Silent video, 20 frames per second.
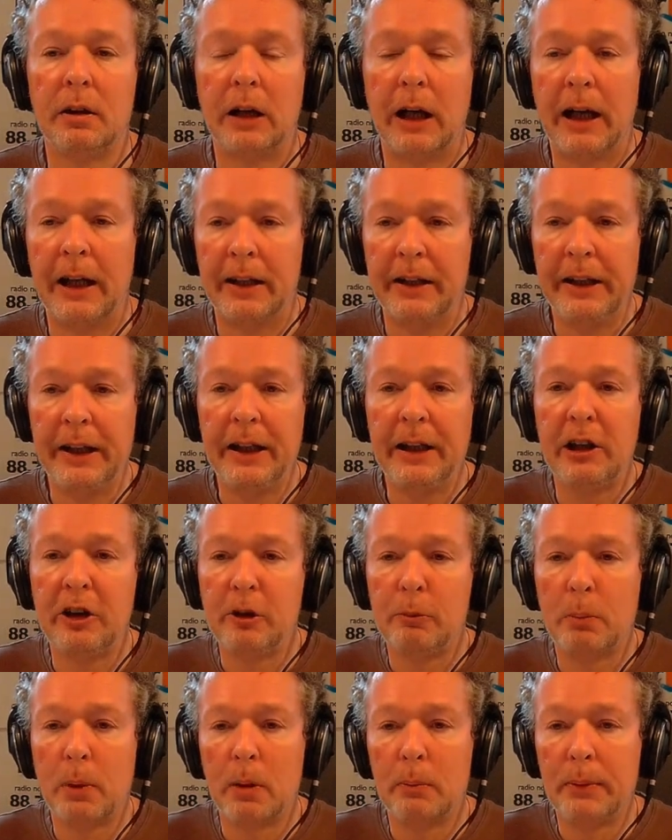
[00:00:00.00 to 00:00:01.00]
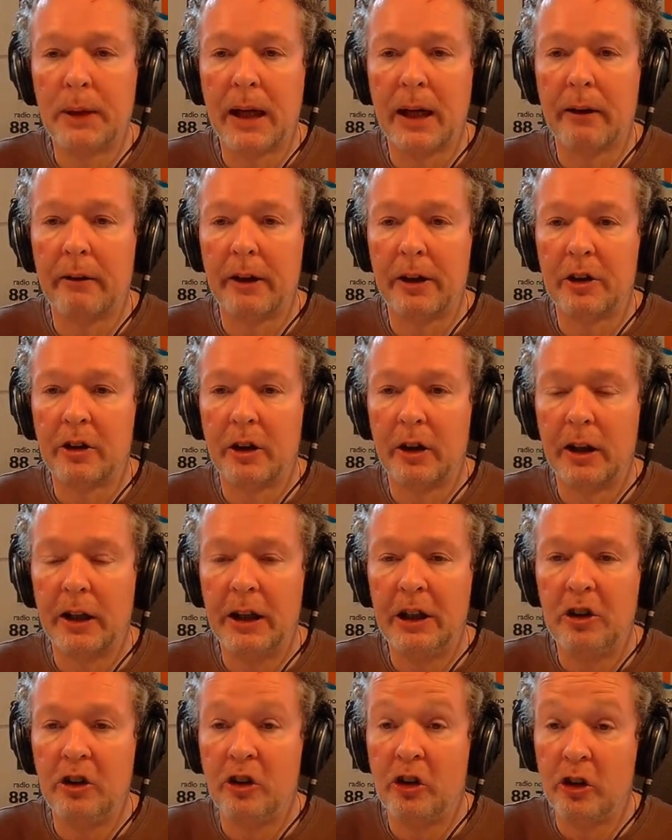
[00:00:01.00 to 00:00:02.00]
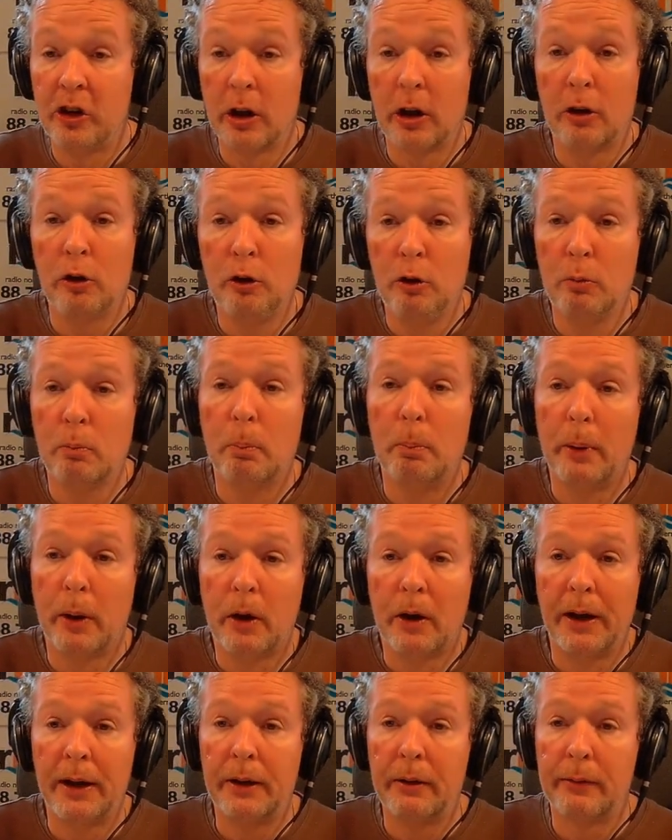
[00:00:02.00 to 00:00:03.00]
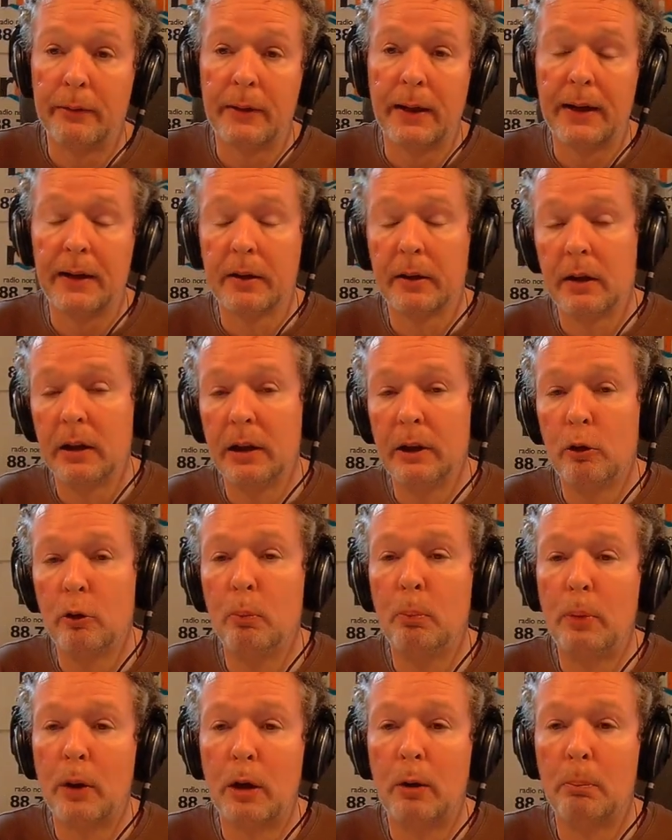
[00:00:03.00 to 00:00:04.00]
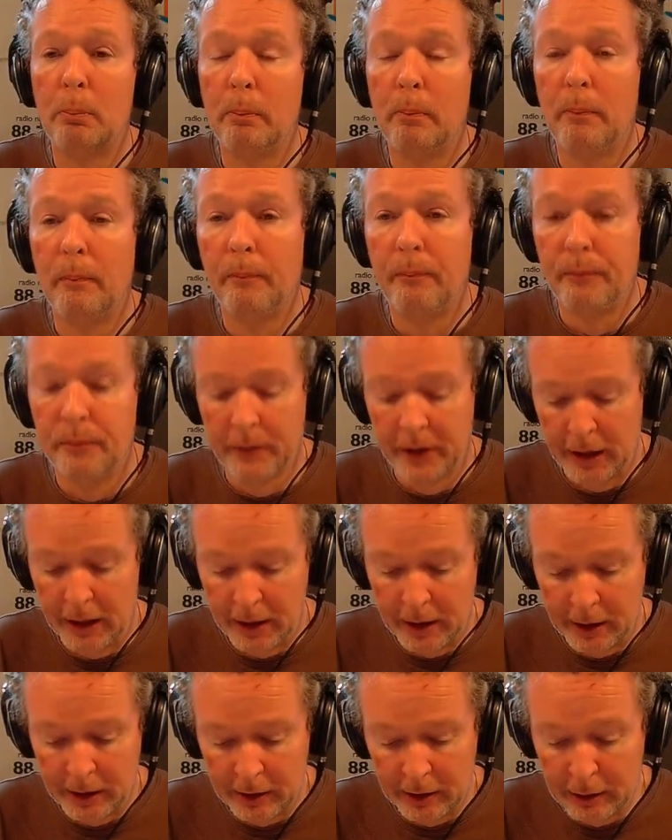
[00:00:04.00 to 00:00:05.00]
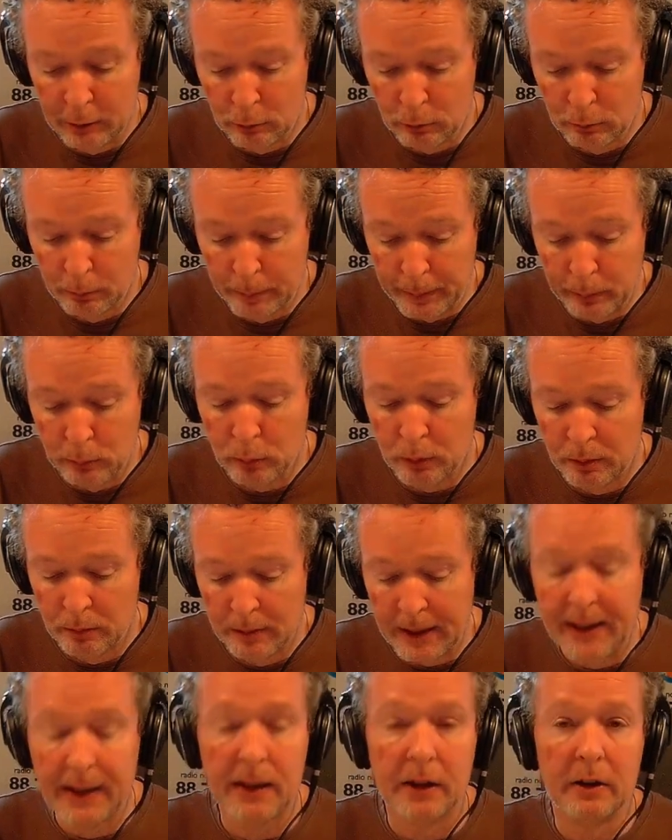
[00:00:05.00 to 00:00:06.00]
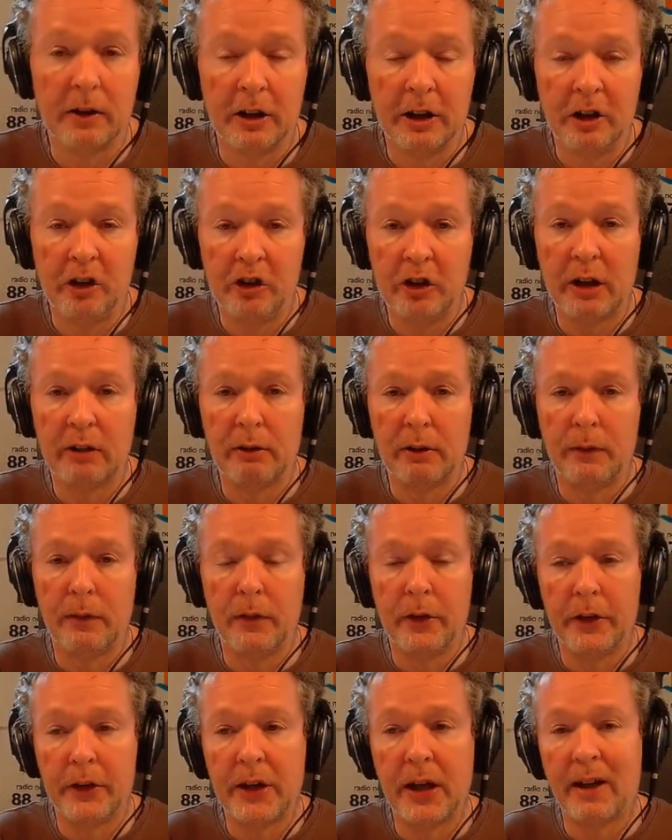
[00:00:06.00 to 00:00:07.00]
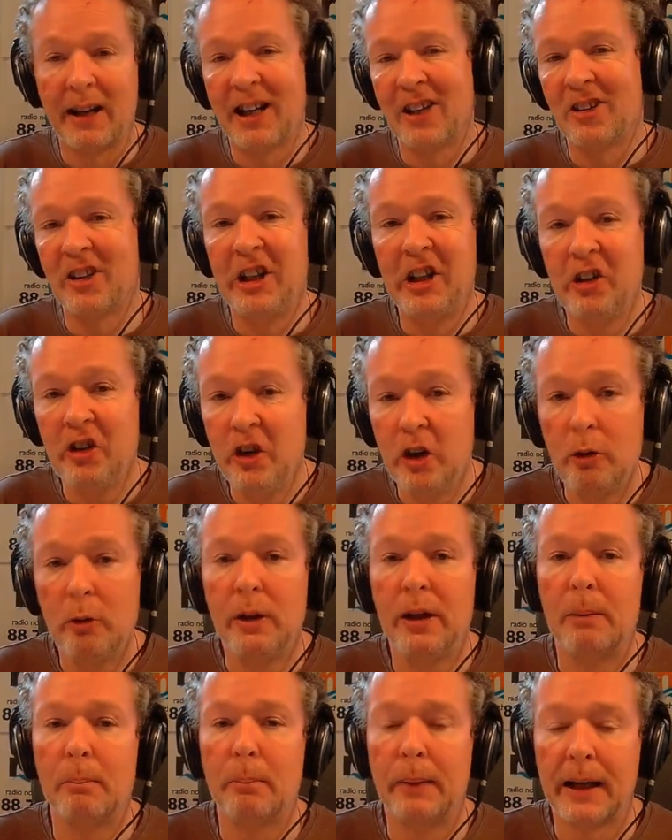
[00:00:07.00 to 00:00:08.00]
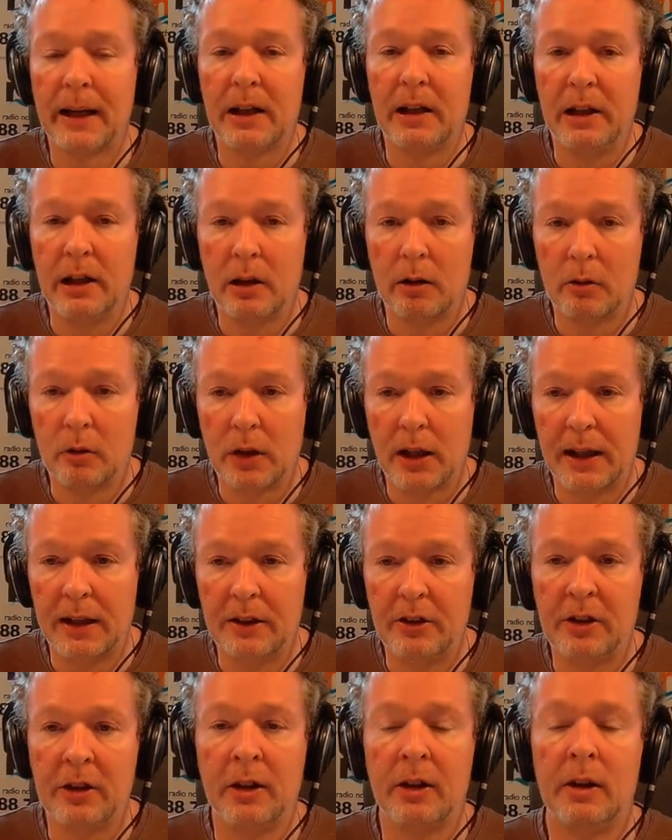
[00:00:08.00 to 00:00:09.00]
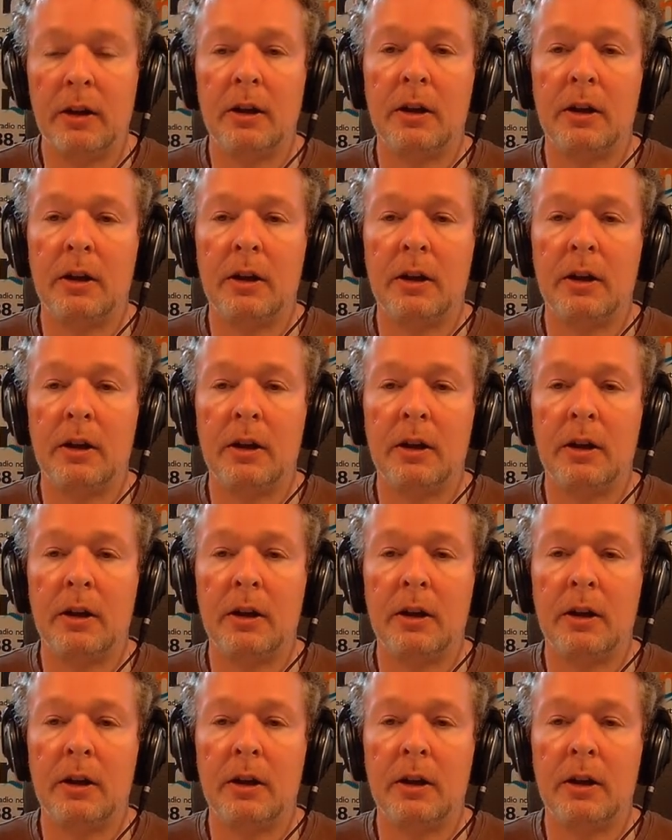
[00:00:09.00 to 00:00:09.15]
And the English Bob character is shown by the fact that little Bill Daggett, the sheriff of the town, actually knew him back in the old days.